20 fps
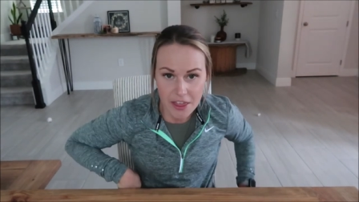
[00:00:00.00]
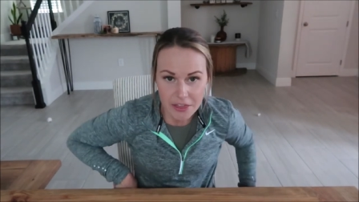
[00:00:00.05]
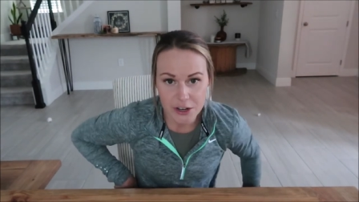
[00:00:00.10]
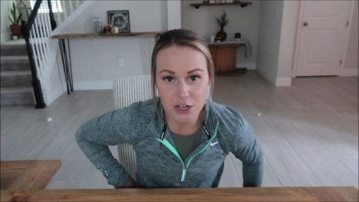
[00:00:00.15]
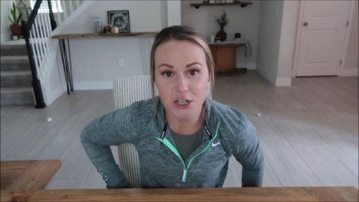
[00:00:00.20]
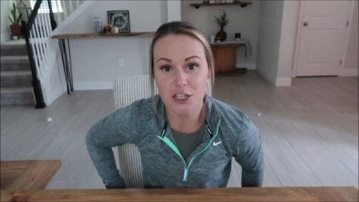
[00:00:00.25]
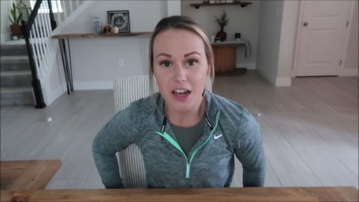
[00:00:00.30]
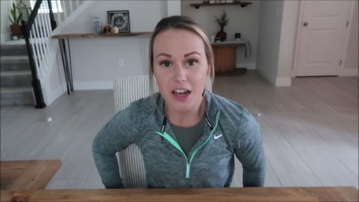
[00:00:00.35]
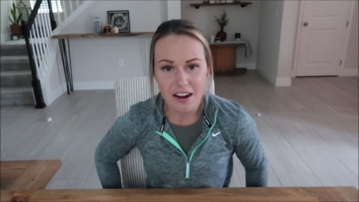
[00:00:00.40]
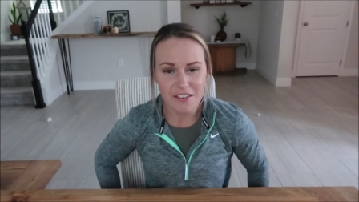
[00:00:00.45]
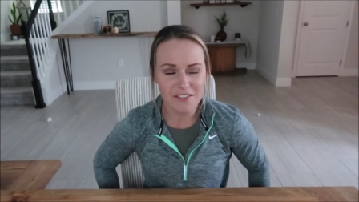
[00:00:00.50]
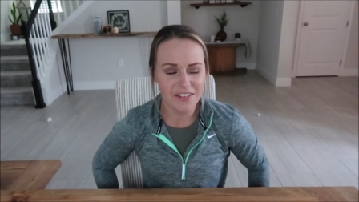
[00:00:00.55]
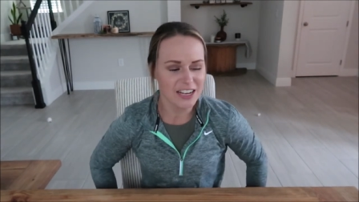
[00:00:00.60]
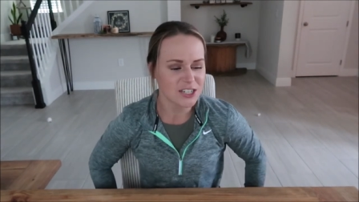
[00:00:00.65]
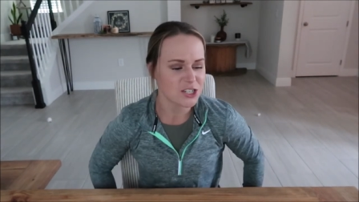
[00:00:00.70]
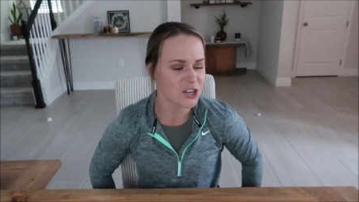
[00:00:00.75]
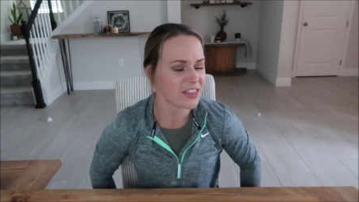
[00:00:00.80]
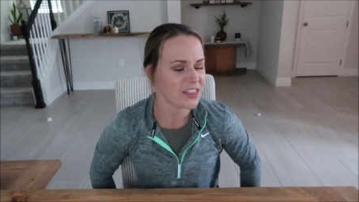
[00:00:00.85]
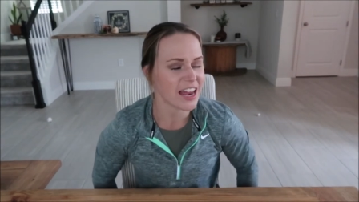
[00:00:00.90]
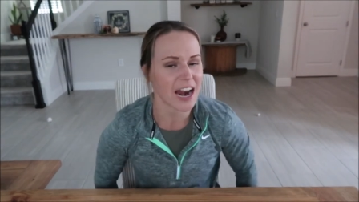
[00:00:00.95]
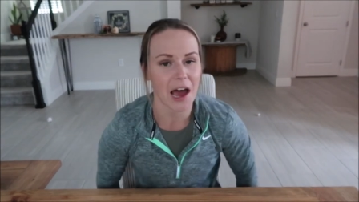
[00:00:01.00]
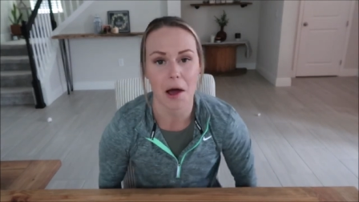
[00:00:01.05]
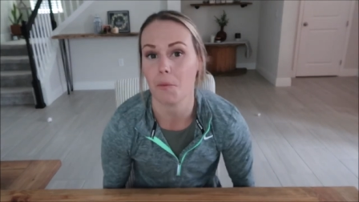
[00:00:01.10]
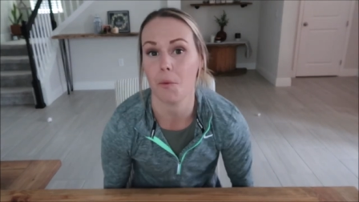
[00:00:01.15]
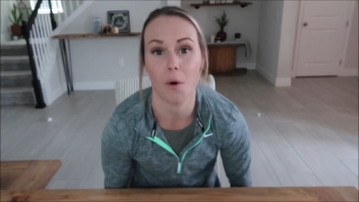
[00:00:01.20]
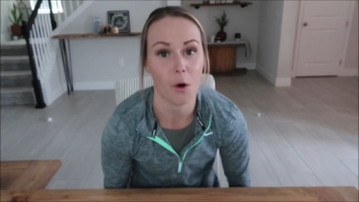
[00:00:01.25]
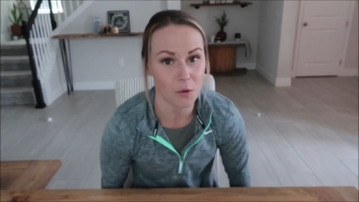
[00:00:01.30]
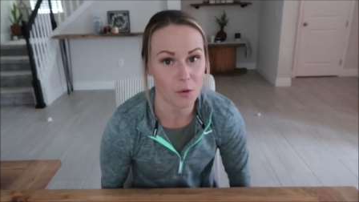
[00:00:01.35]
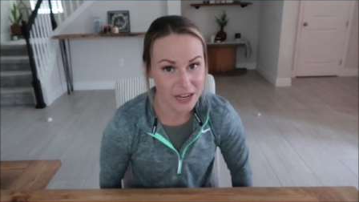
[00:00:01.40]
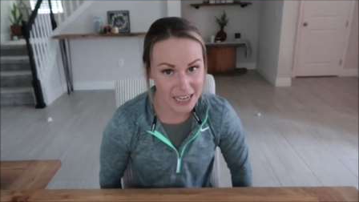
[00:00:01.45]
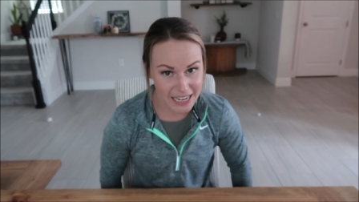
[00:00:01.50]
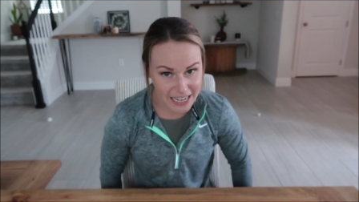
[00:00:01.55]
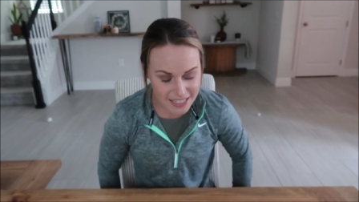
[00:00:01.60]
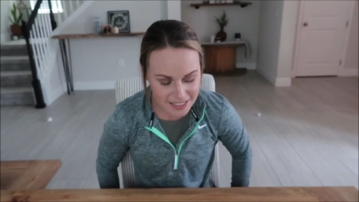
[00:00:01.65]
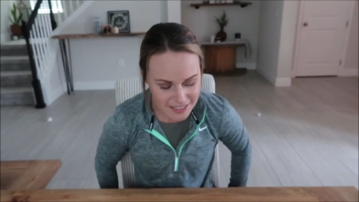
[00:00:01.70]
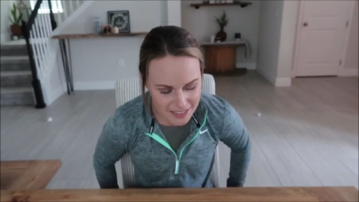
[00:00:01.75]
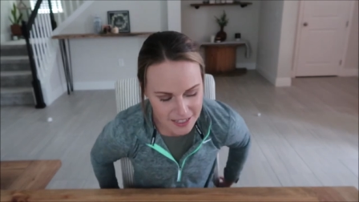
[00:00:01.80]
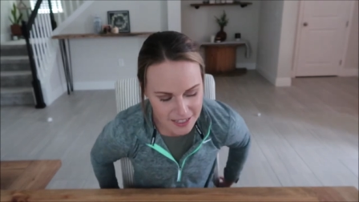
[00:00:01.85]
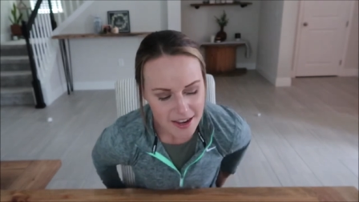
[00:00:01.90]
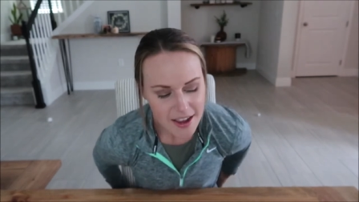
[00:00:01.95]
There's not a veggie that I won't
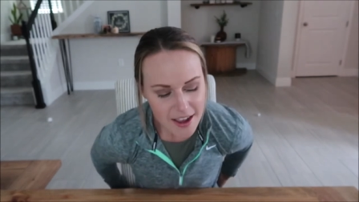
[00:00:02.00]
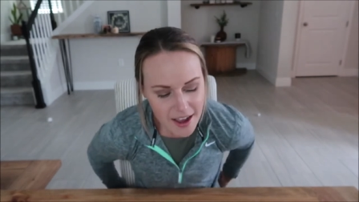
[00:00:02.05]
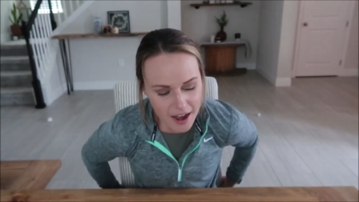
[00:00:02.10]
eat,